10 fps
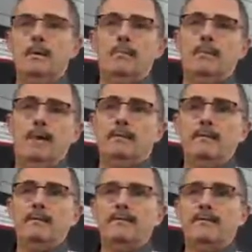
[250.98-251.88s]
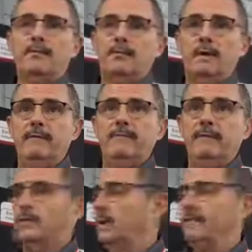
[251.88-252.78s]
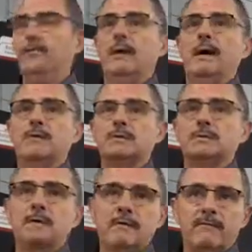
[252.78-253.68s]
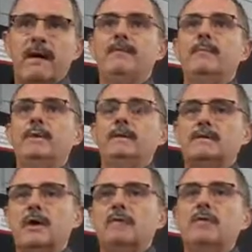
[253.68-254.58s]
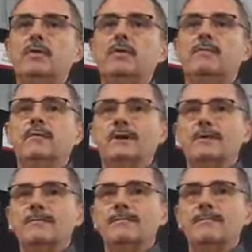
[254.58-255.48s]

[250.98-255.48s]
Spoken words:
or every 24 hours, 5 minutes, however you configure.